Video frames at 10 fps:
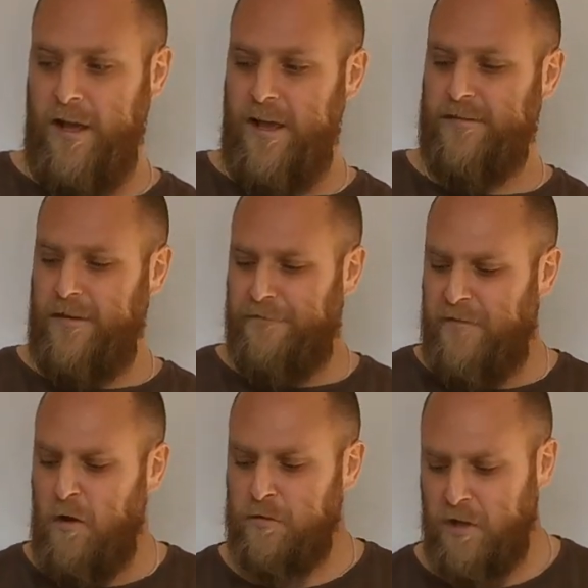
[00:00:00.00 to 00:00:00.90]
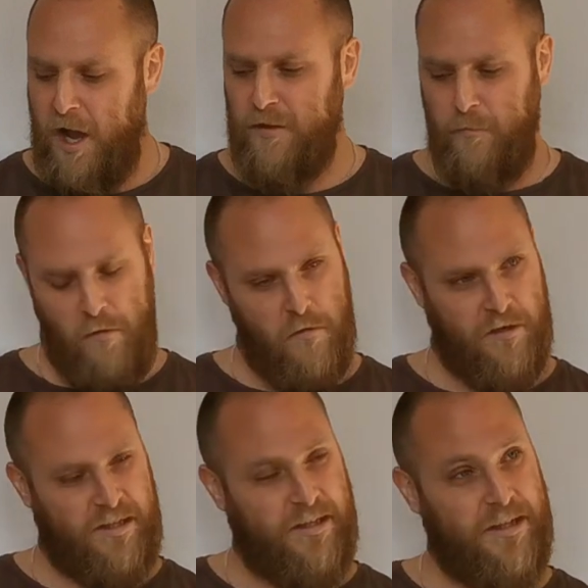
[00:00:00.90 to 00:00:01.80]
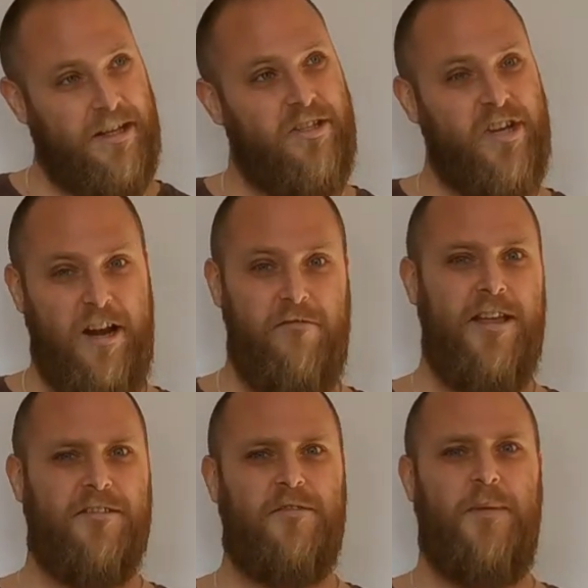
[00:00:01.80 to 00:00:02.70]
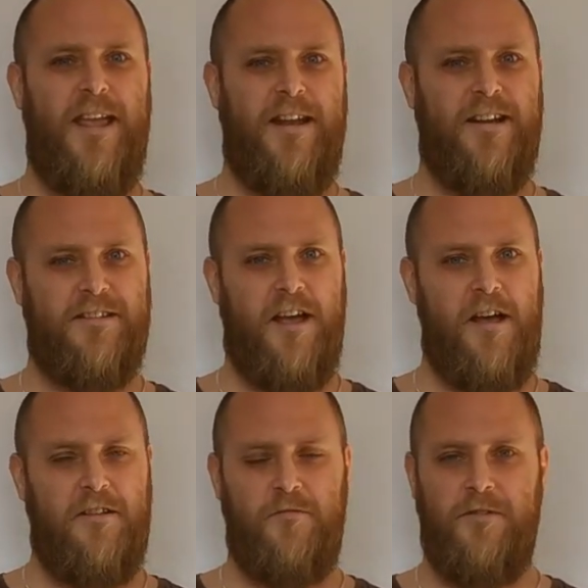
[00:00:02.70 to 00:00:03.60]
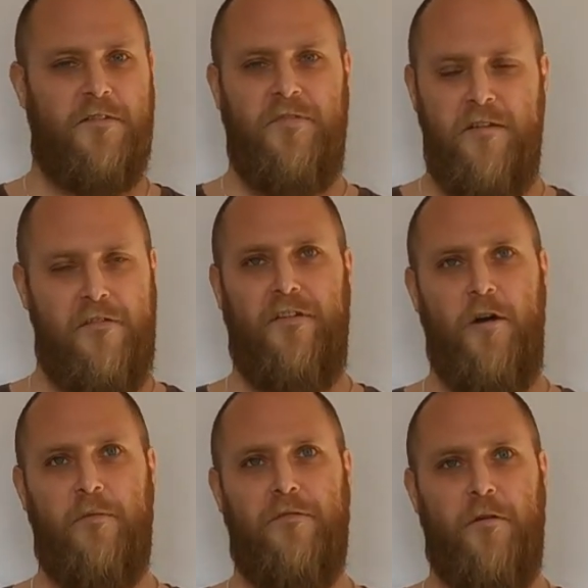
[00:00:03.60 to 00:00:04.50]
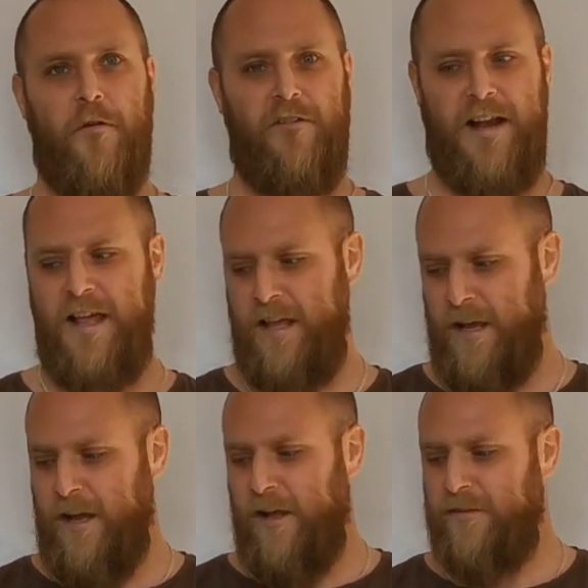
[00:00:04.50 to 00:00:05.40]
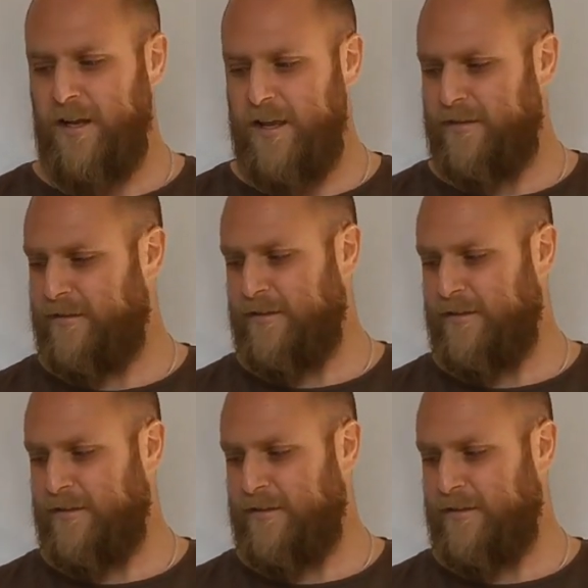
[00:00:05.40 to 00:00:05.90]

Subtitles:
is it feels like the board generate speed in the turns, which I've never felt before really, to this